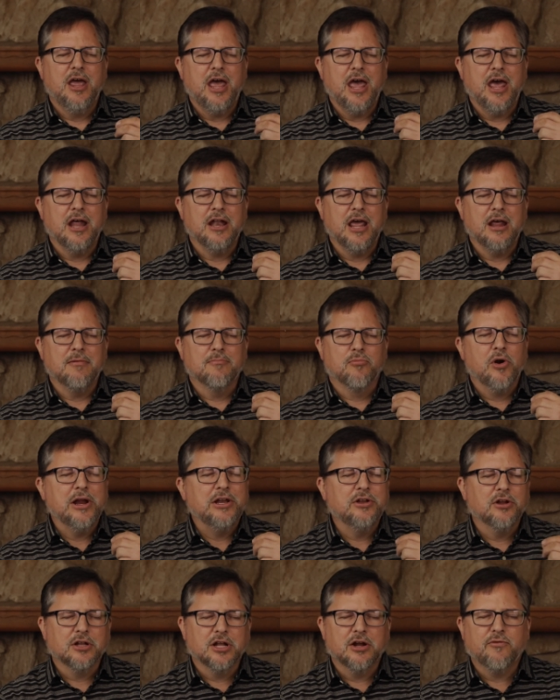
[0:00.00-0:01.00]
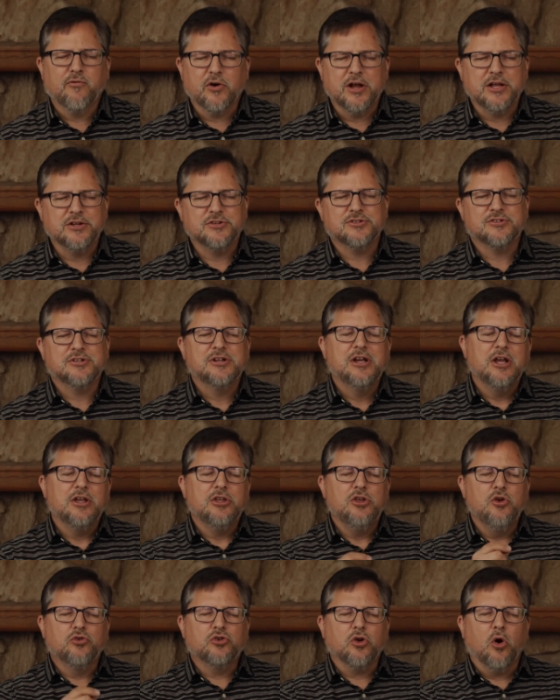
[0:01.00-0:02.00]
and, and bring deliverance,
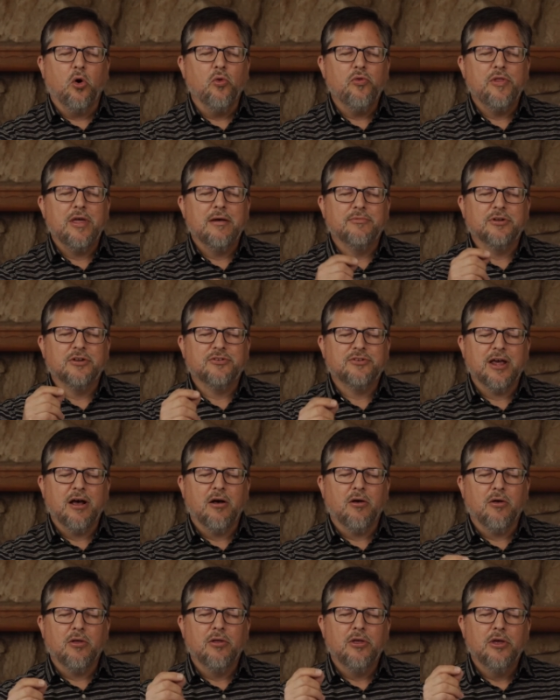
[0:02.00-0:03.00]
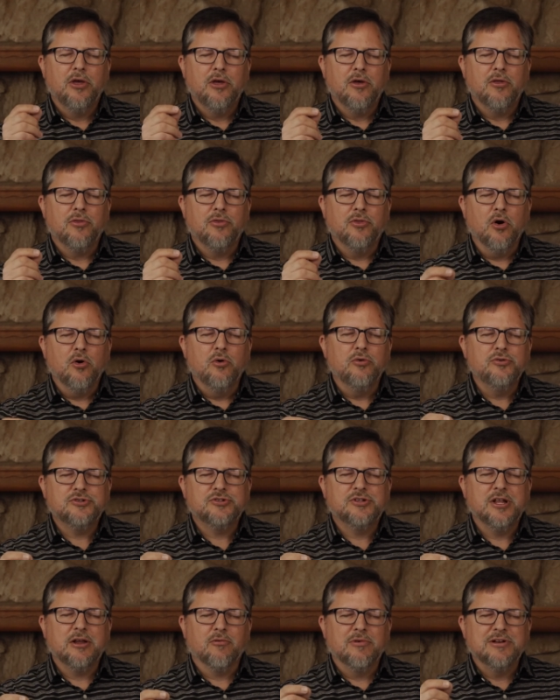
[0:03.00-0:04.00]
you told them to tell
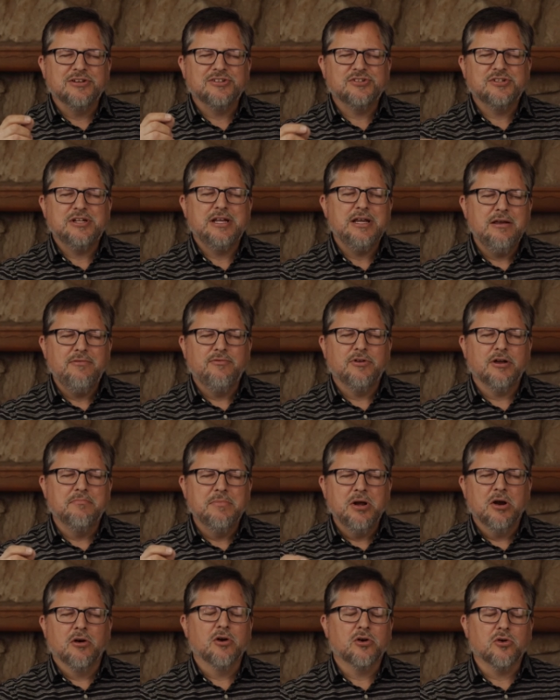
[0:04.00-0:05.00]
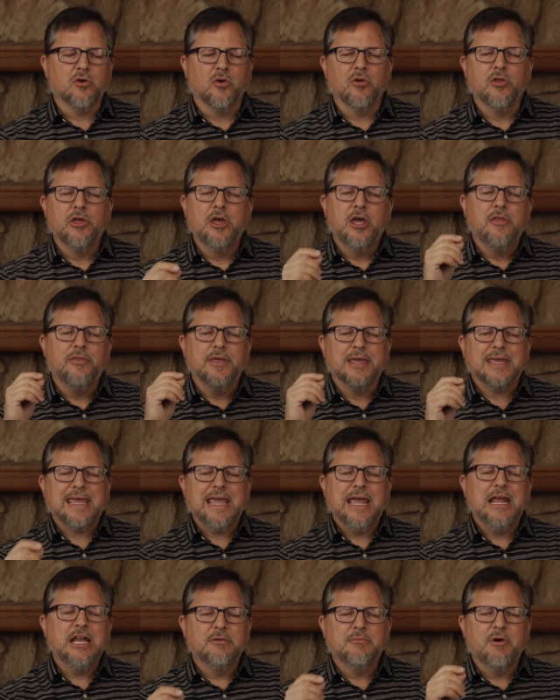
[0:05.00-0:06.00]
those that received a miracle, the
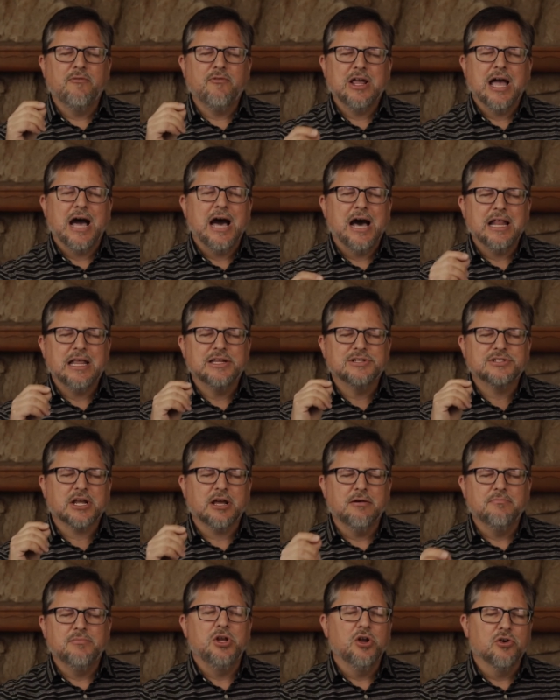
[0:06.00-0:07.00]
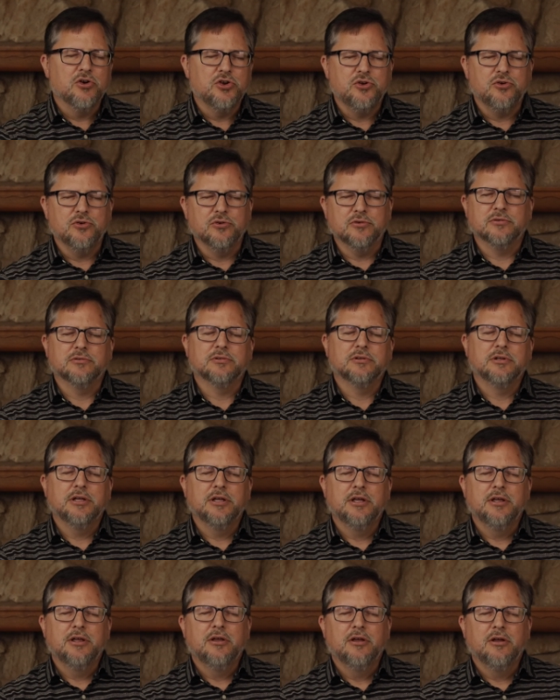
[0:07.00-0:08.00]
kingdom of God has come near you.
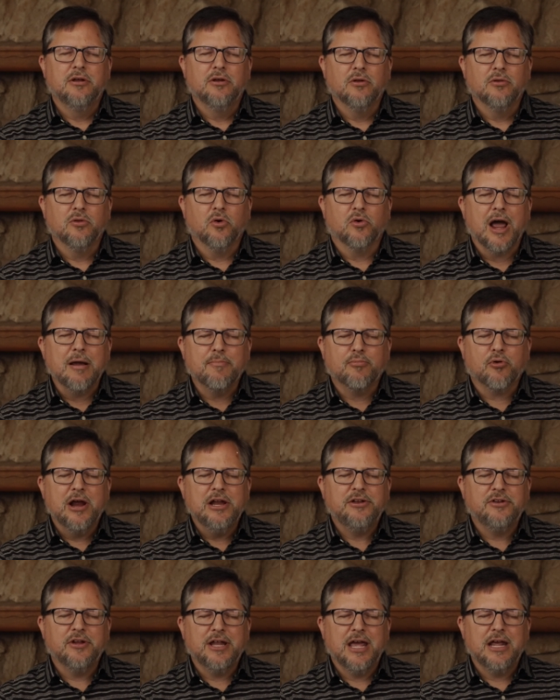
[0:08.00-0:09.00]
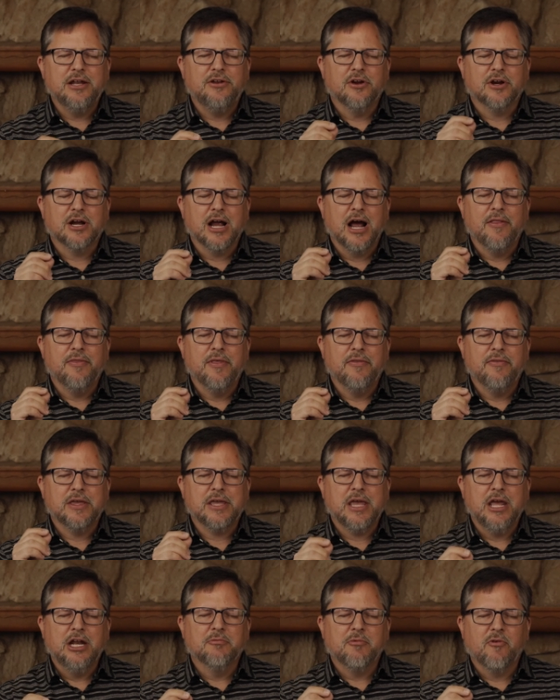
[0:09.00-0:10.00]
Lord, I pray today, dear God, that the
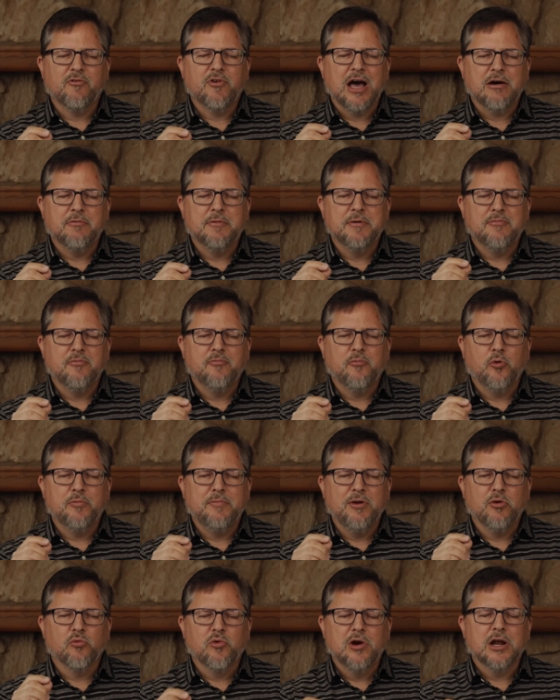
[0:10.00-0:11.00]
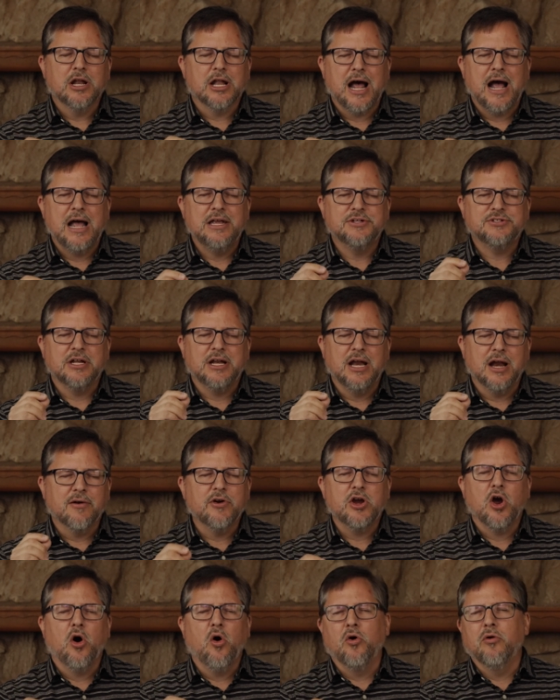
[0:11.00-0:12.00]
kingdom of God would be realized in
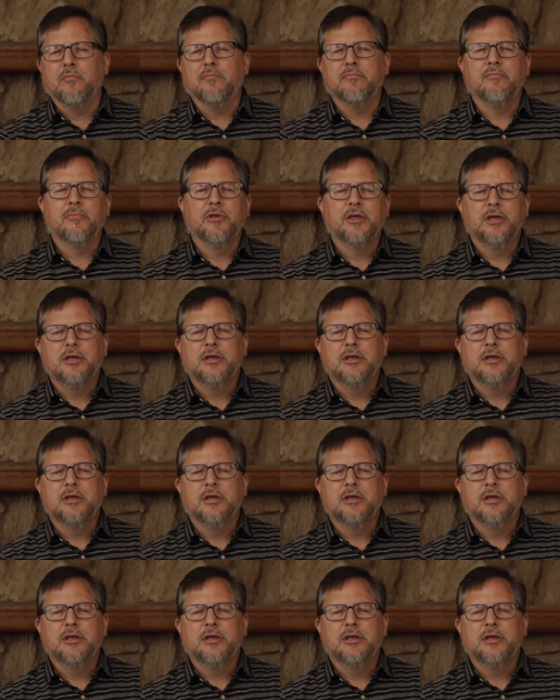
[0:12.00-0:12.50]
every home.